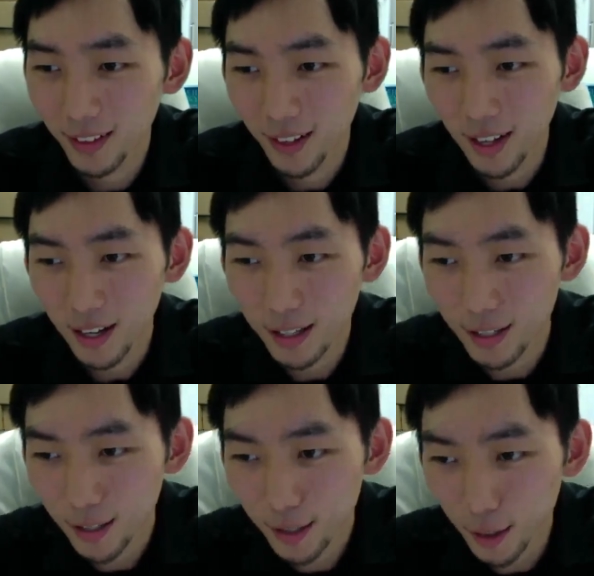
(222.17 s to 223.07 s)
I
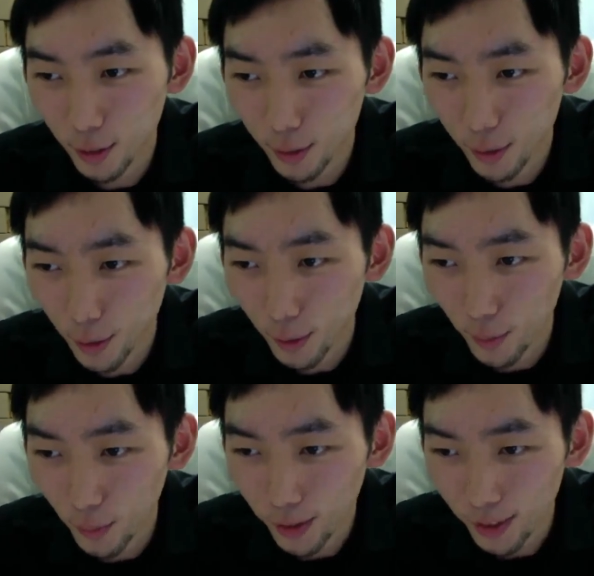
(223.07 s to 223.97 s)
don't know
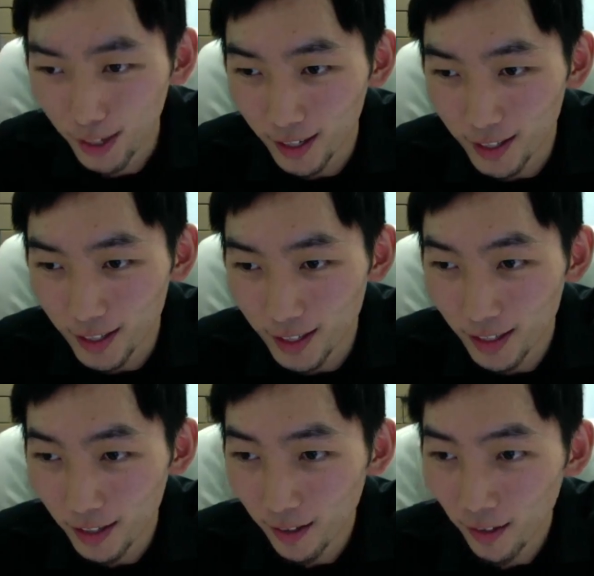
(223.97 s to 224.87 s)
what that is.
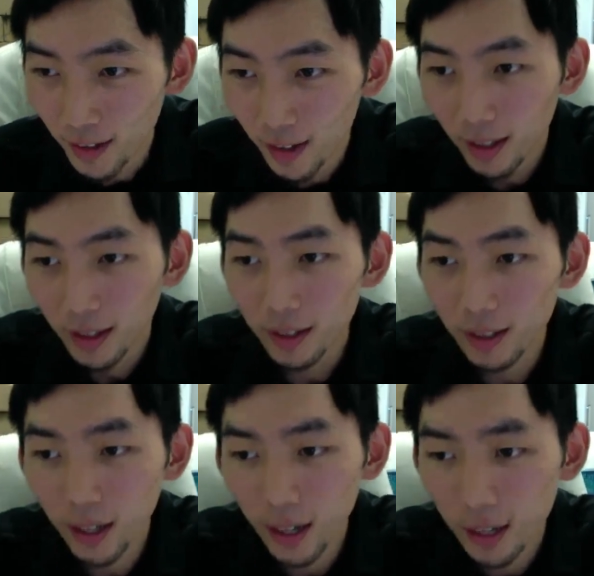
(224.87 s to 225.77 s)

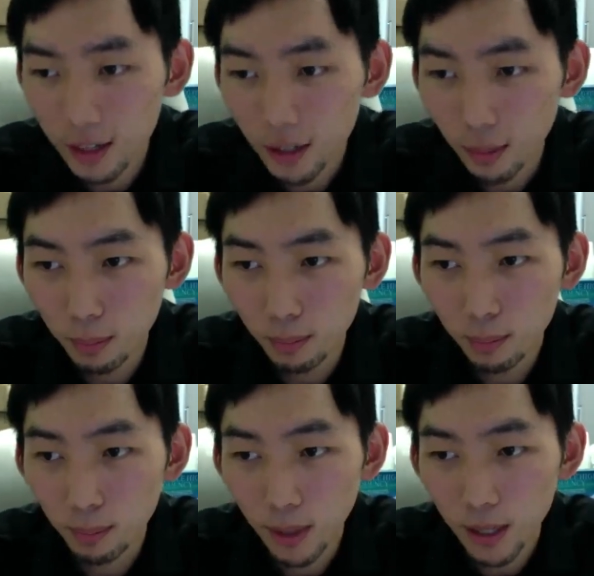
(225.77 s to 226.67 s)

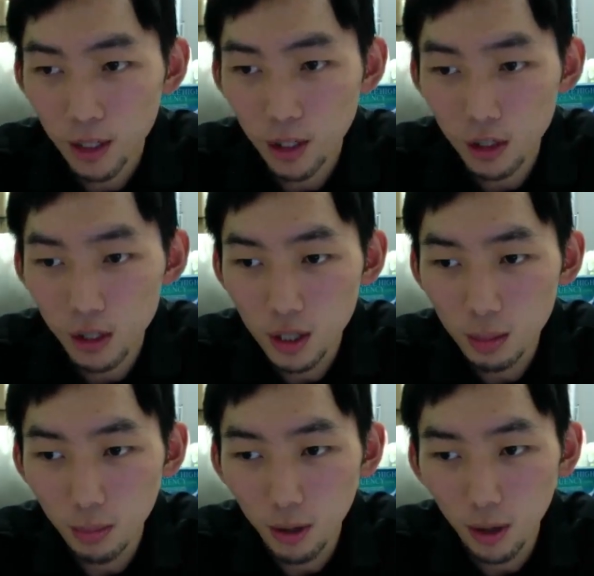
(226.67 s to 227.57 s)
Diatomaceous
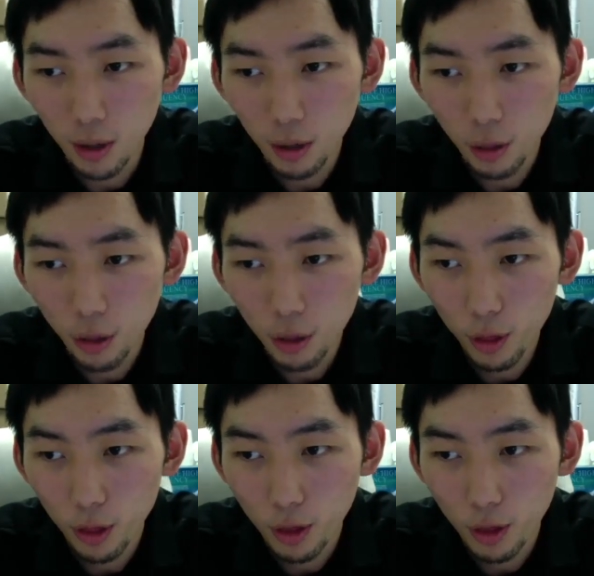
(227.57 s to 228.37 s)
earth